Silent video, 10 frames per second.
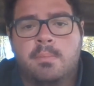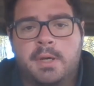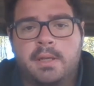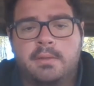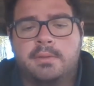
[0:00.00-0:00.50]

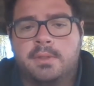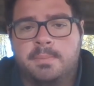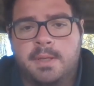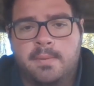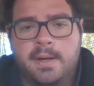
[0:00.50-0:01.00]
But
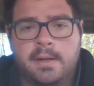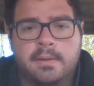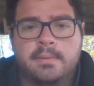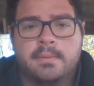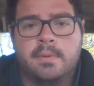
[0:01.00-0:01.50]
just be aware,
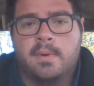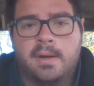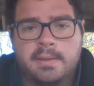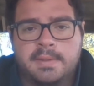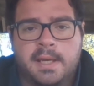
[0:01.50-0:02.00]
you
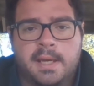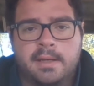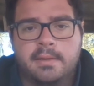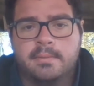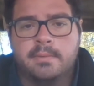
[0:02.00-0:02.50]
are
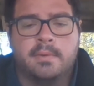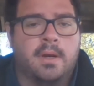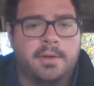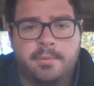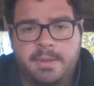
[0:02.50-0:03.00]
outside, you
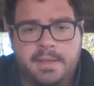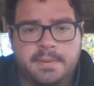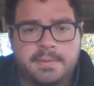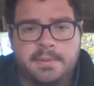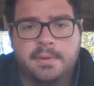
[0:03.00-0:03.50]
are near
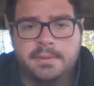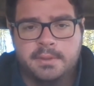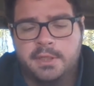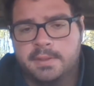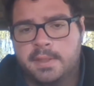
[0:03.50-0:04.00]
bees, so there is
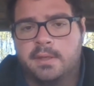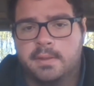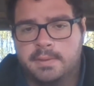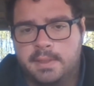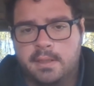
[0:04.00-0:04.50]
a chance they
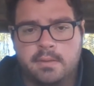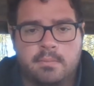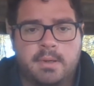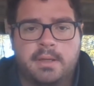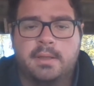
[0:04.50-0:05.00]
could sting you,
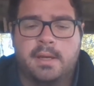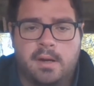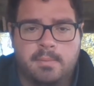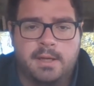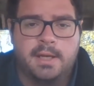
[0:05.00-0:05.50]
but they
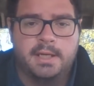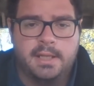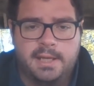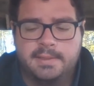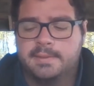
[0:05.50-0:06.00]
are behind
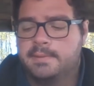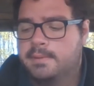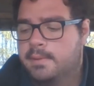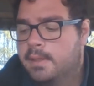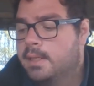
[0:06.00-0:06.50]
glass.
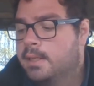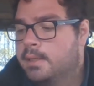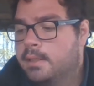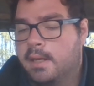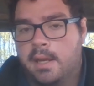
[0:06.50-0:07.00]

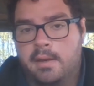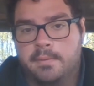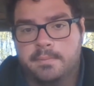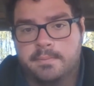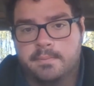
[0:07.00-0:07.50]
Now,